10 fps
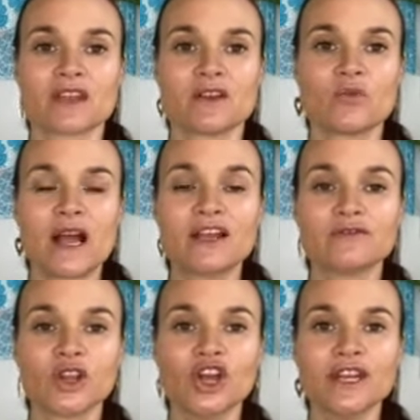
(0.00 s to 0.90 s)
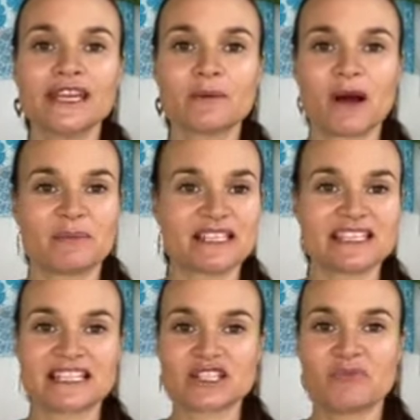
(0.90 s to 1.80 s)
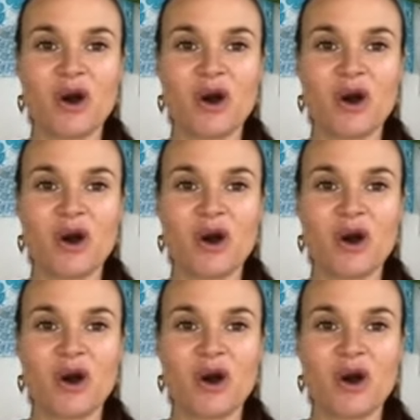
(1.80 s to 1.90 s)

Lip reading: way of learning. It might be listening to